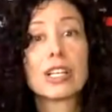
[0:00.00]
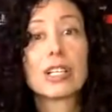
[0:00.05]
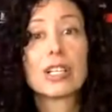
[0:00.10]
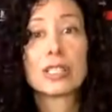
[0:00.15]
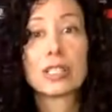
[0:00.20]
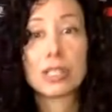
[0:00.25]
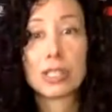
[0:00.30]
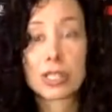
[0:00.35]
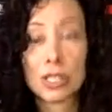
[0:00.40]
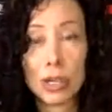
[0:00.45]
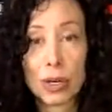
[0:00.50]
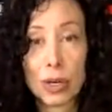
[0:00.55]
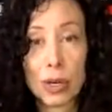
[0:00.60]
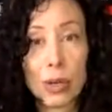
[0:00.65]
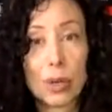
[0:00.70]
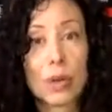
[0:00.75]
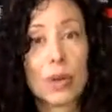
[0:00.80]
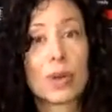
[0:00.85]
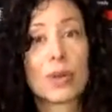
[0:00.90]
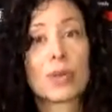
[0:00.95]

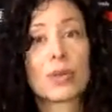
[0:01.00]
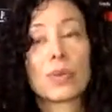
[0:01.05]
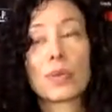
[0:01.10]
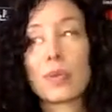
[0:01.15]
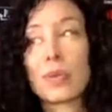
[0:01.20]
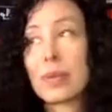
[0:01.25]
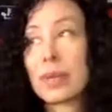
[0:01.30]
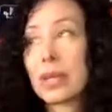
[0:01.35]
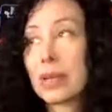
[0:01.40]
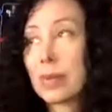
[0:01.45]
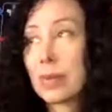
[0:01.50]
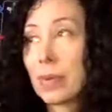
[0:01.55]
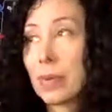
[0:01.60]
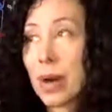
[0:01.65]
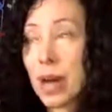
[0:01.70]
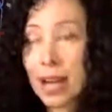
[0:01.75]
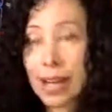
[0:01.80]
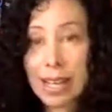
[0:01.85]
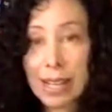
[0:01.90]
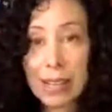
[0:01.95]
So we
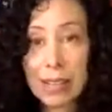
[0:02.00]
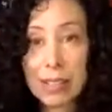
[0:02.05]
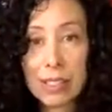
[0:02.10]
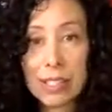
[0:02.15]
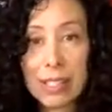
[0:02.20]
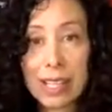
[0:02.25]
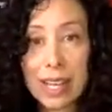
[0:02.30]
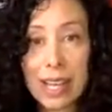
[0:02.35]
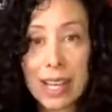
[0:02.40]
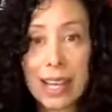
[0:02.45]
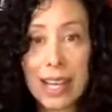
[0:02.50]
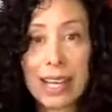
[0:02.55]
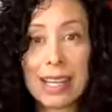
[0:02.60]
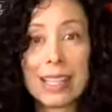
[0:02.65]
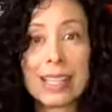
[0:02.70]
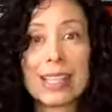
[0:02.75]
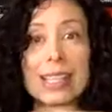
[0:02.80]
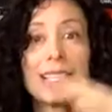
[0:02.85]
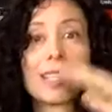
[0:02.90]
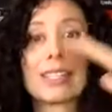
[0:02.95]
walk
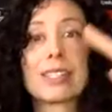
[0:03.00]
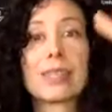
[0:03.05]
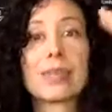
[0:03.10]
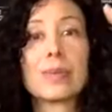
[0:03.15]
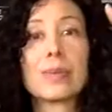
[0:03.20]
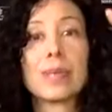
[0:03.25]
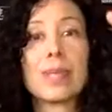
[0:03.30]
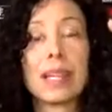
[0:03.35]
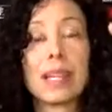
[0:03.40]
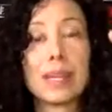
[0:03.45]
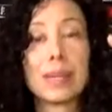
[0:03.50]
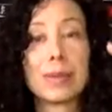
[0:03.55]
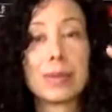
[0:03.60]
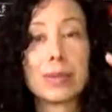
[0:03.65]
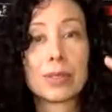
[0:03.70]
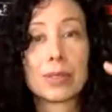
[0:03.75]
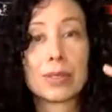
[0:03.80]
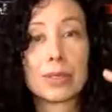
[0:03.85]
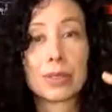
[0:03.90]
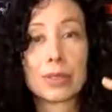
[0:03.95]
outside to be
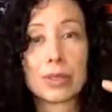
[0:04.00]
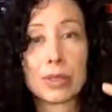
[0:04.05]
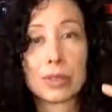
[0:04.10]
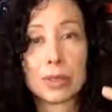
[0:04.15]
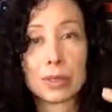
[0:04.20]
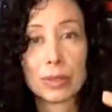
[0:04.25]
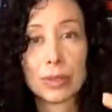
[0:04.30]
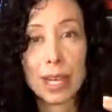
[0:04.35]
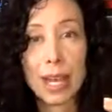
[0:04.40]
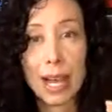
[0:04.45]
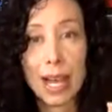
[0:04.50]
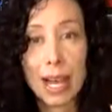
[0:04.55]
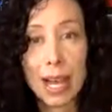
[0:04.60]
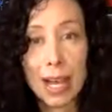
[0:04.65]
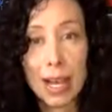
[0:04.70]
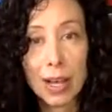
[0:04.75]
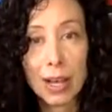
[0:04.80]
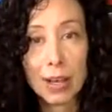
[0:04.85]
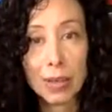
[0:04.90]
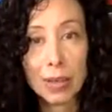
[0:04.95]
able to
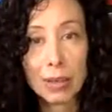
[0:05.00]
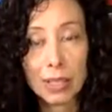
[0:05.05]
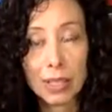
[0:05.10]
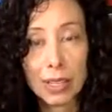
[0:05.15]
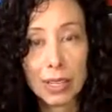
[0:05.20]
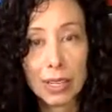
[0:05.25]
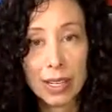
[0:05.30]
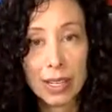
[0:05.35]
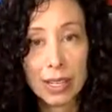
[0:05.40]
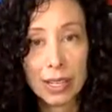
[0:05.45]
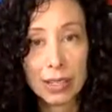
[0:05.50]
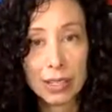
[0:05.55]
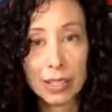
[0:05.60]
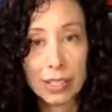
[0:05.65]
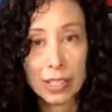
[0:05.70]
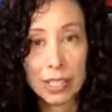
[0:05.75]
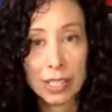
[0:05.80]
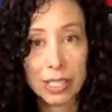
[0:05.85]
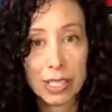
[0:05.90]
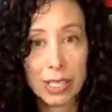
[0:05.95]
ground our
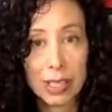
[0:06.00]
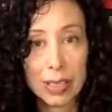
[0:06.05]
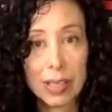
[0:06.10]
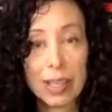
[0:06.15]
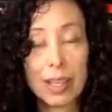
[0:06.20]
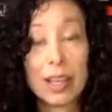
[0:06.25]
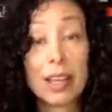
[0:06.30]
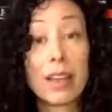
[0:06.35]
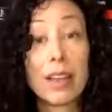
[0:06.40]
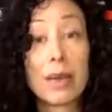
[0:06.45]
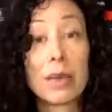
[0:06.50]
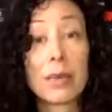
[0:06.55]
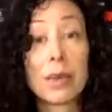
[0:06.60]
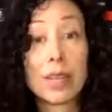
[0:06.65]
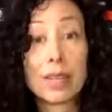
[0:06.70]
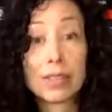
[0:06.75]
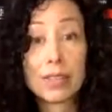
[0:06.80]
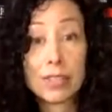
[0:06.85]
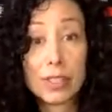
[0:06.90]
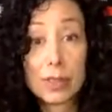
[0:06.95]
energy. Another way
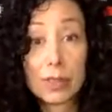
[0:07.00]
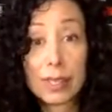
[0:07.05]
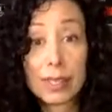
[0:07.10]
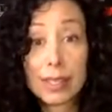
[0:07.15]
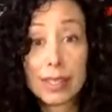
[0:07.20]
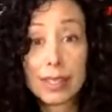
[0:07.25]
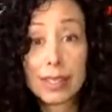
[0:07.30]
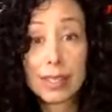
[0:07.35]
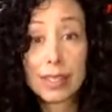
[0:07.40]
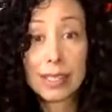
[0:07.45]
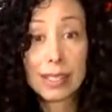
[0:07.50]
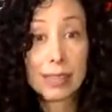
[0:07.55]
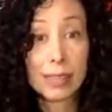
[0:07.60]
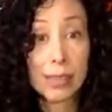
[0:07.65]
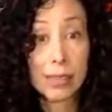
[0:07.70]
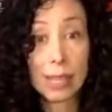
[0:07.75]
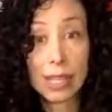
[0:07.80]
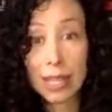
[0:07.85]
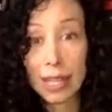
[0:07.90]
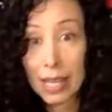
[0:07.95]
of doing this, if
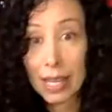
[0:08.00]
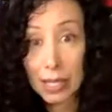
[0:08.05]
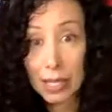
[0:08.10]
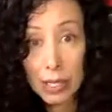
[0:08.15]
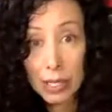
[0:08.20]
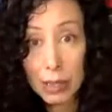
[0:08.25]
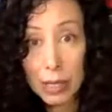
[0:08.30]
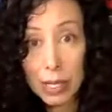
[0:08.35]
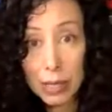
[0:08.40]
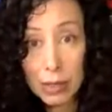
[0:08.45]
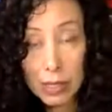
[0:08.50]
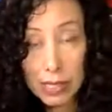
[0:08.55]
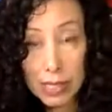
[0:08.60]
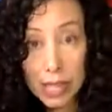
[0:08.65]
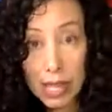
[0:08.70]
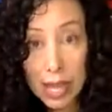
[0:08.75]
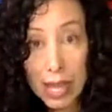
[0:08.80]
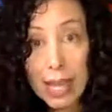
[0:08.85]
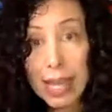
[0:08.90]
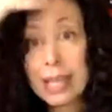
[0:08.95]
you can't go
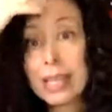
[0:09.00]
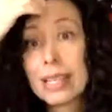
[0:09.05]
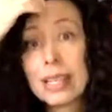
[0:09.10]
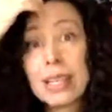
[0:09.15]
outside,